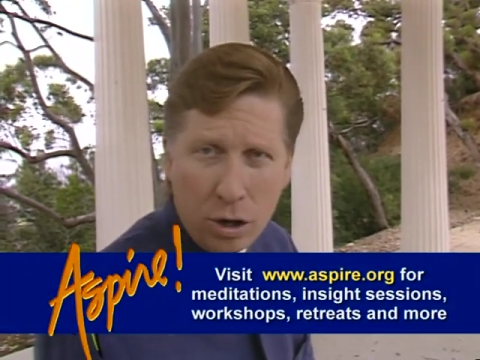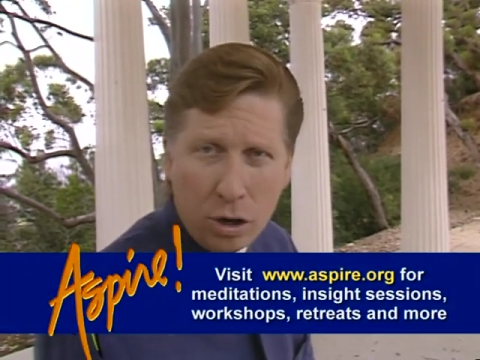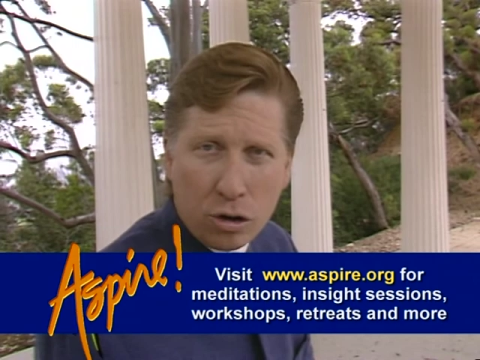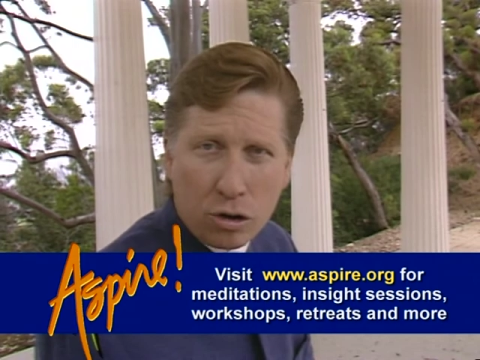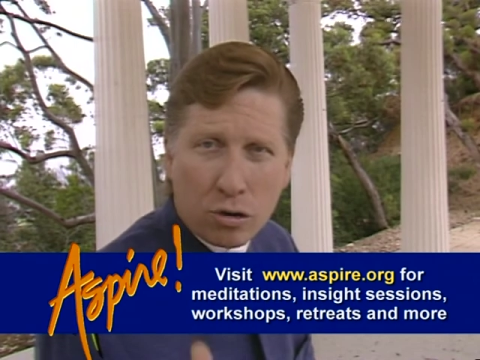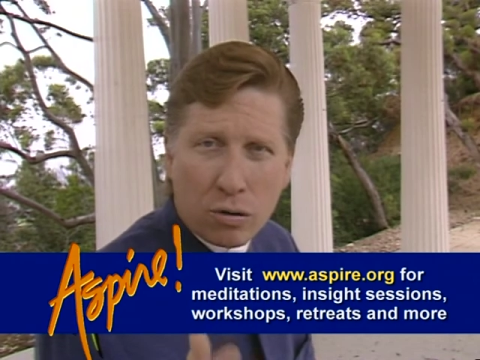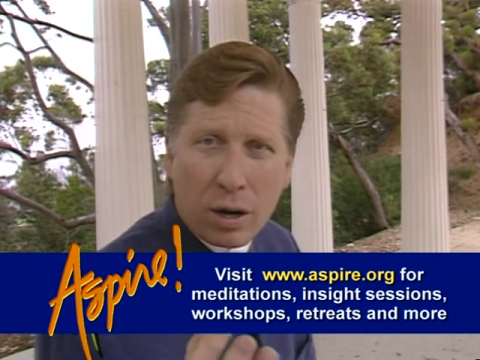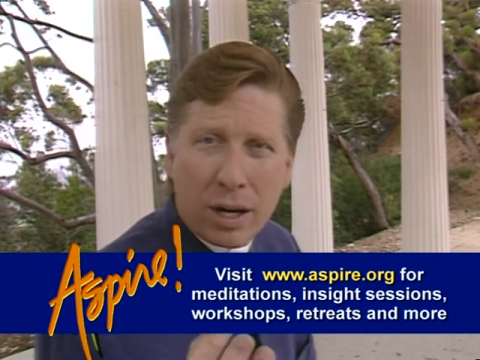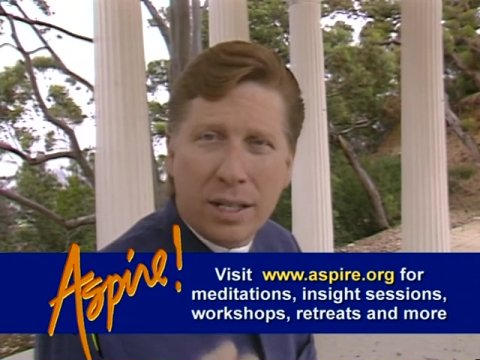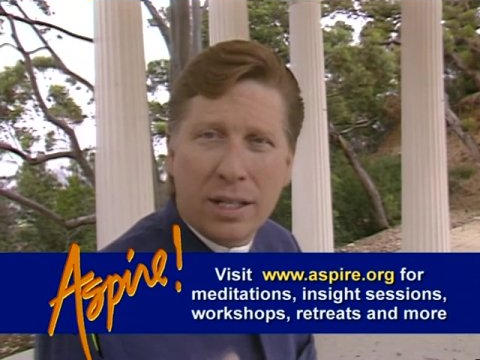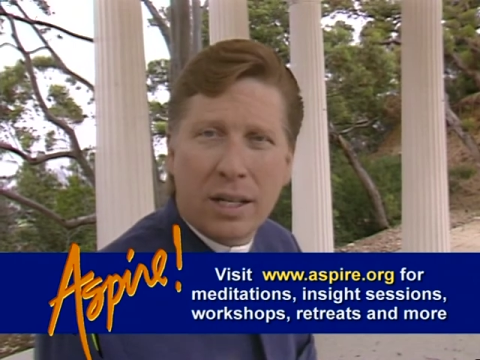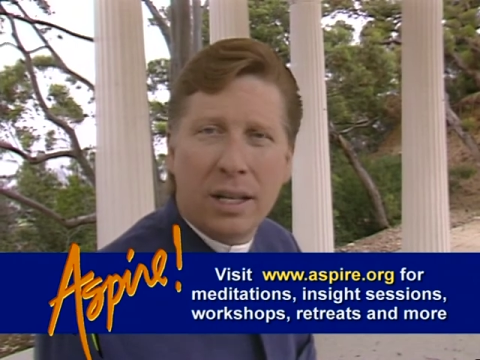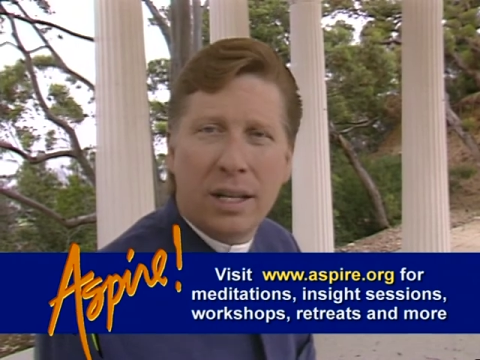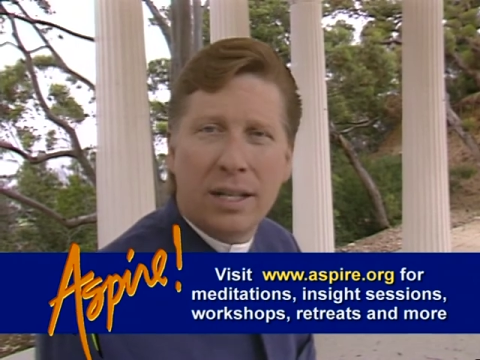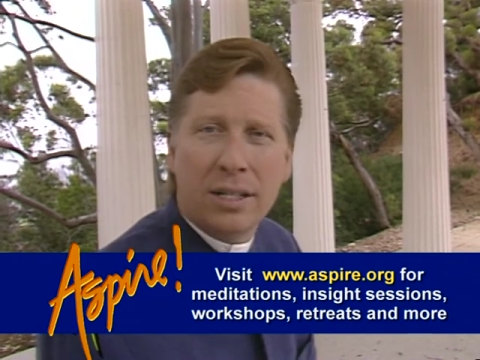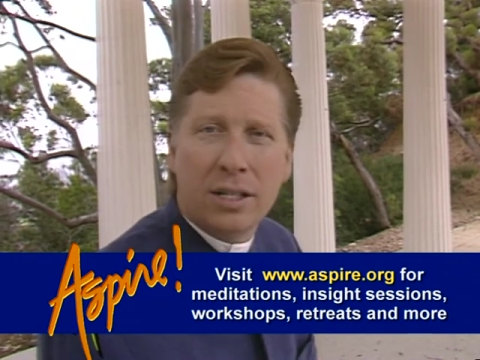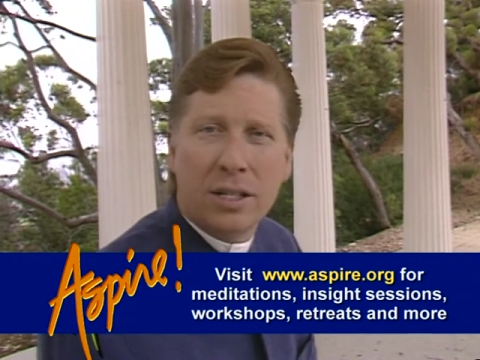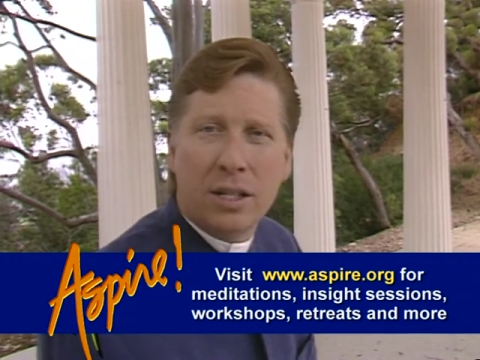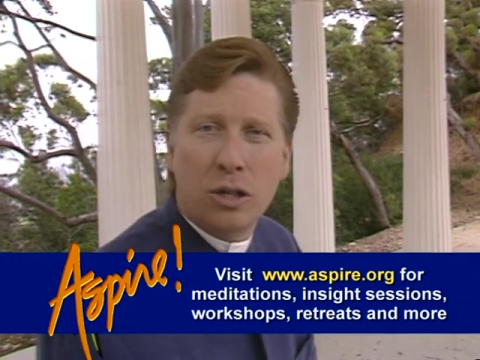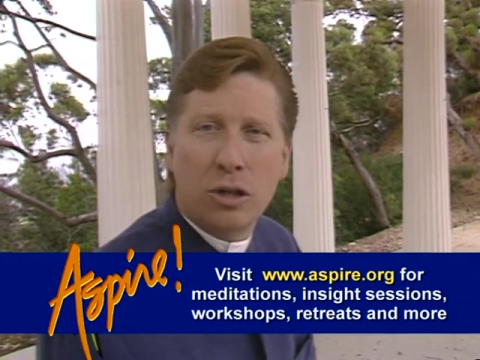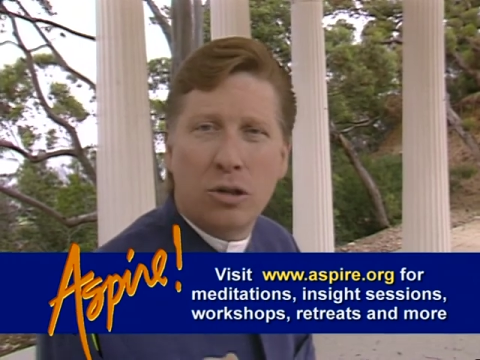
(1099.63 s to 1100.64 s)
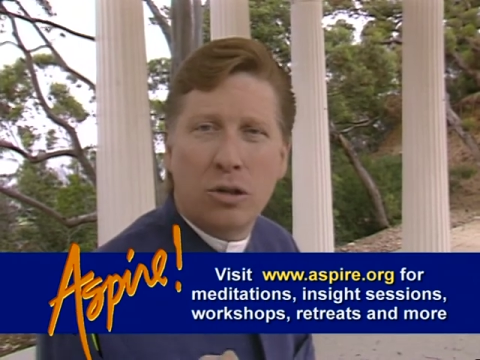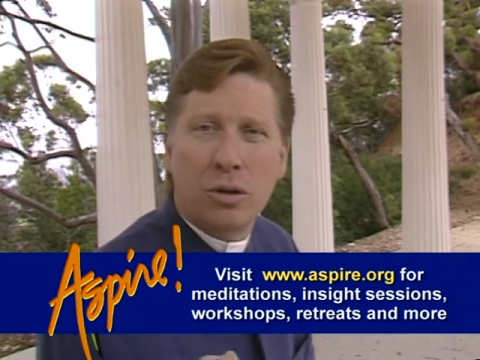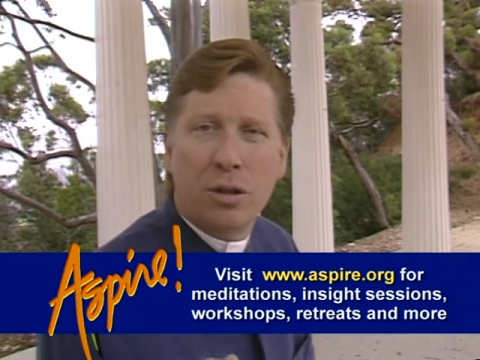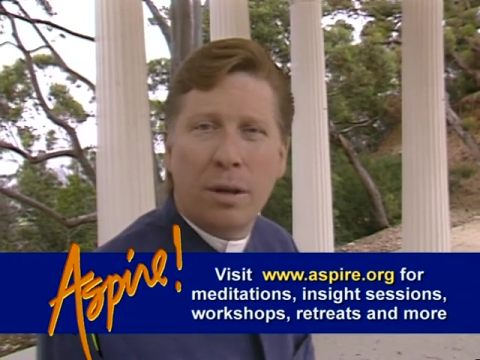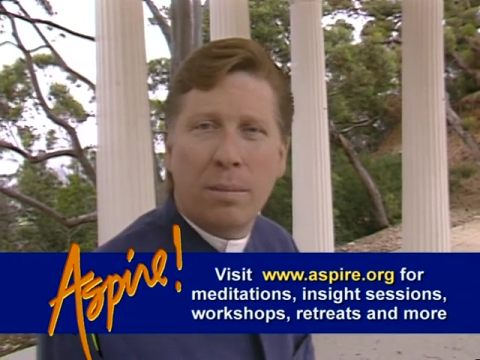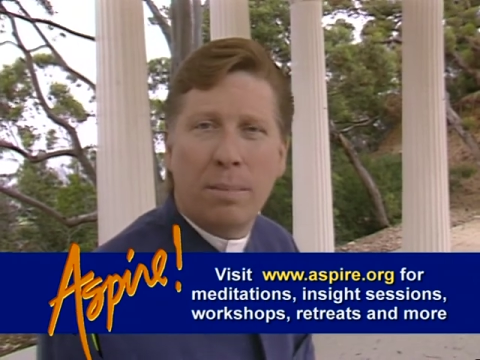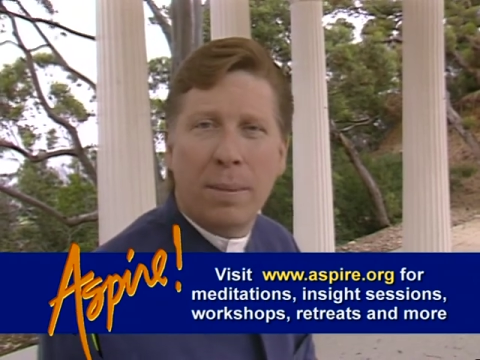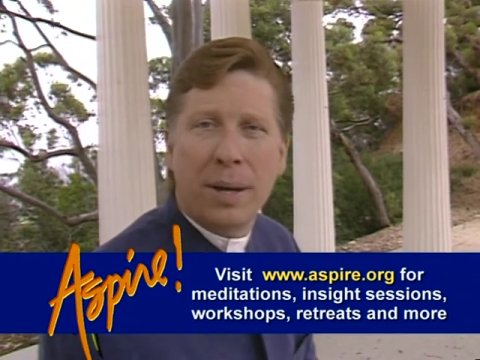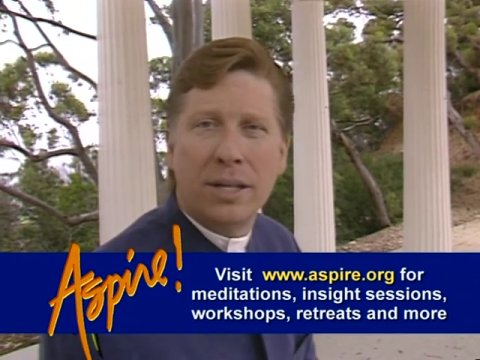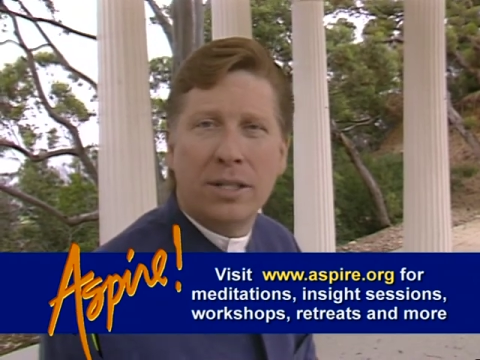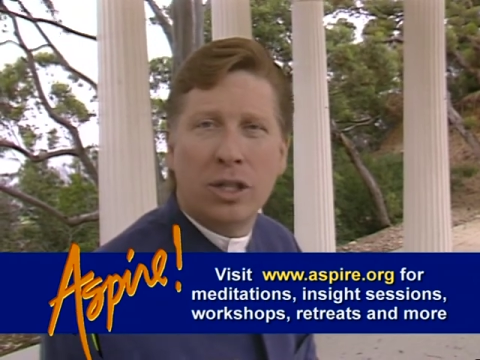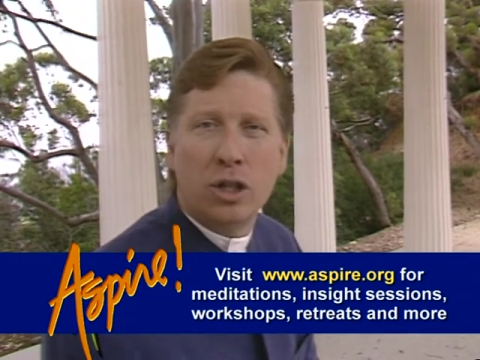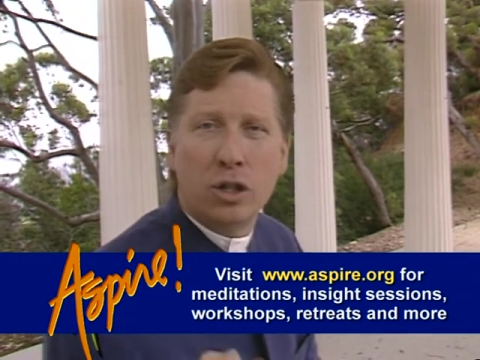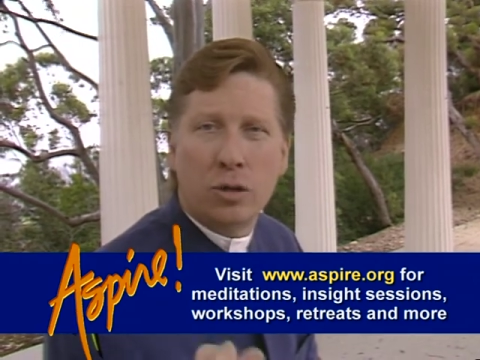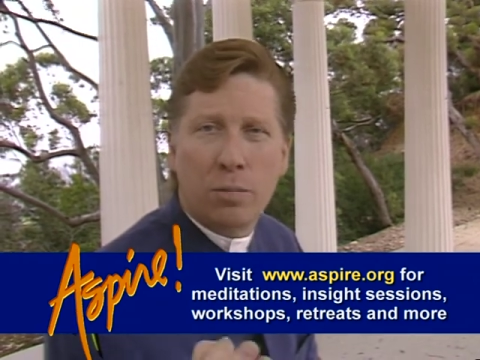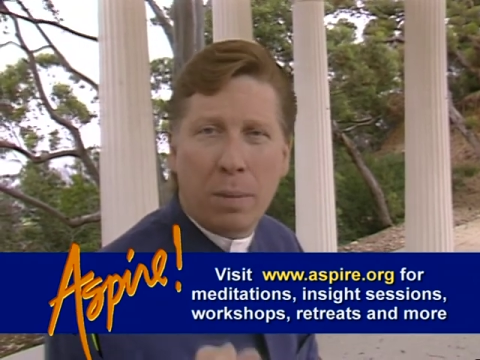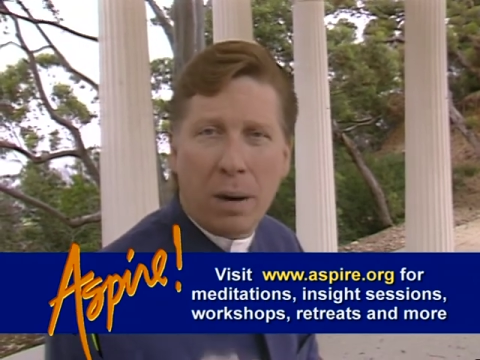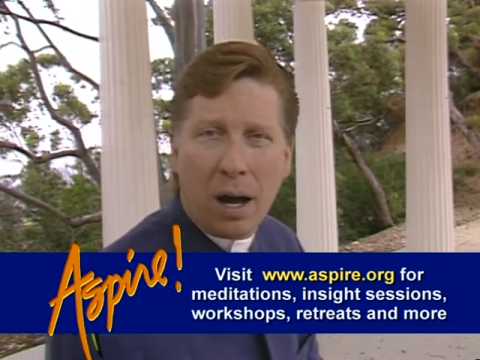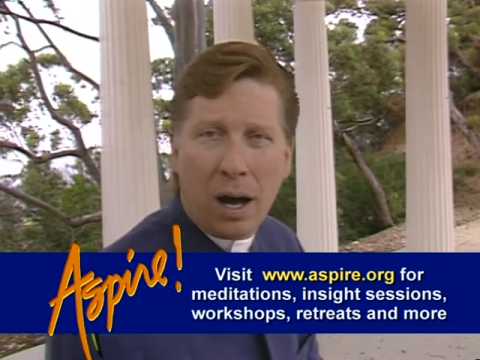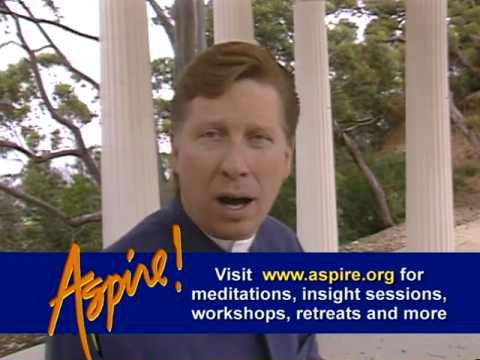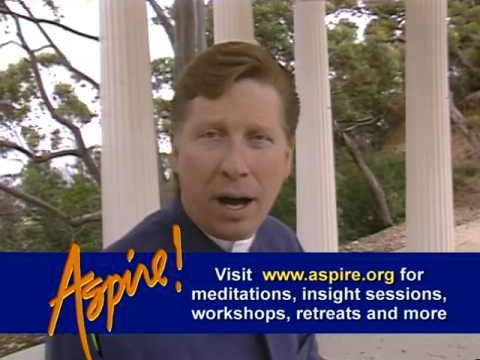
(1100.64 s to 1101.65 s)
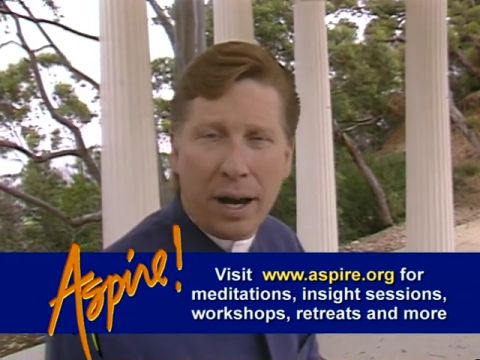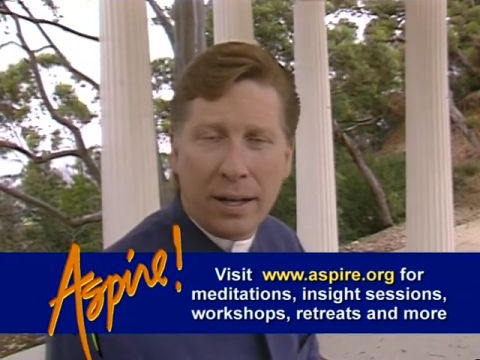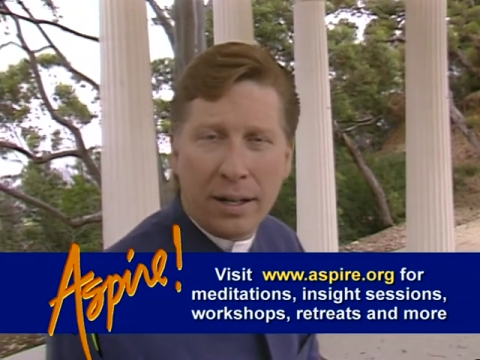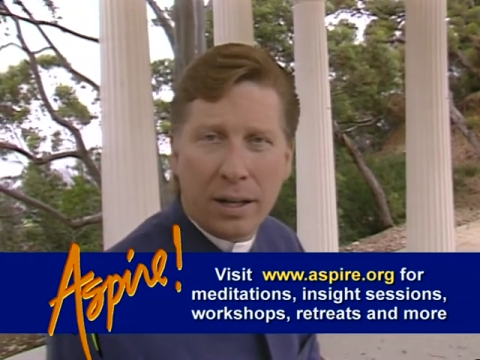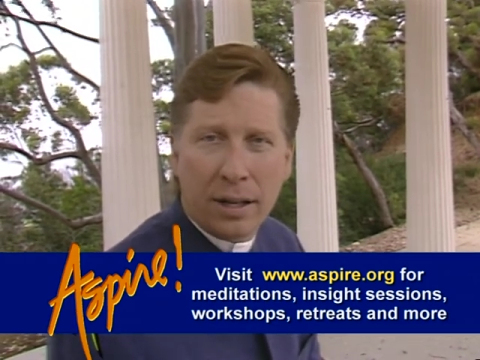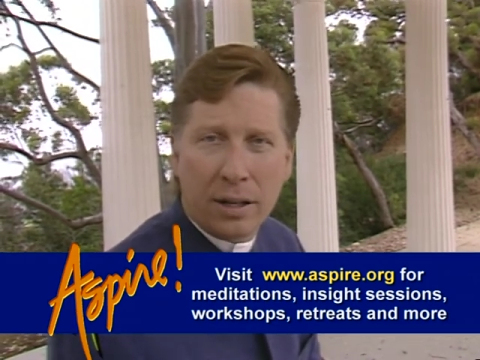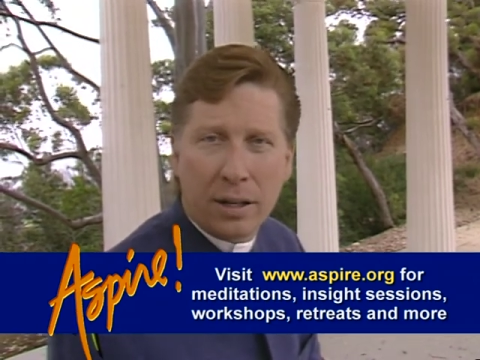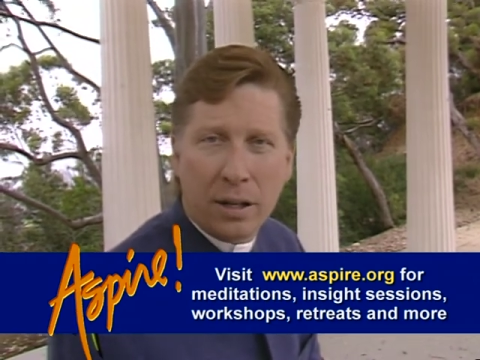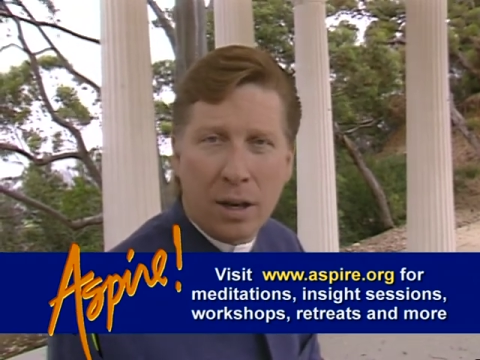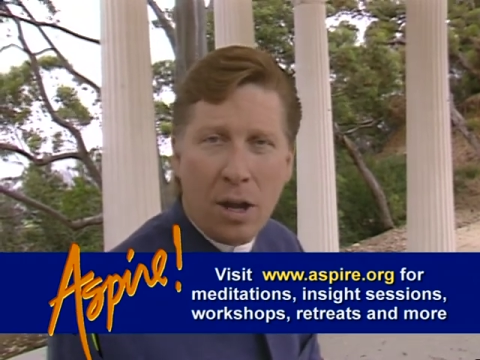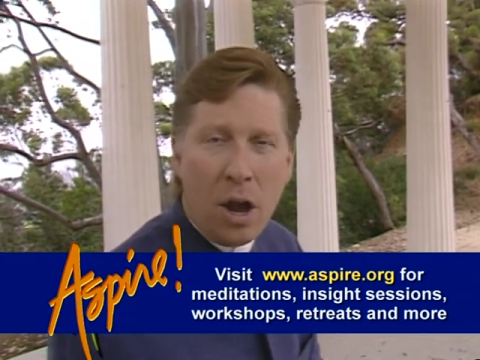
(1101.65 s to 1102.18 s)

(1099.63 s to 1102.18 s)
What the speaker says: Try to listen to the message behind it.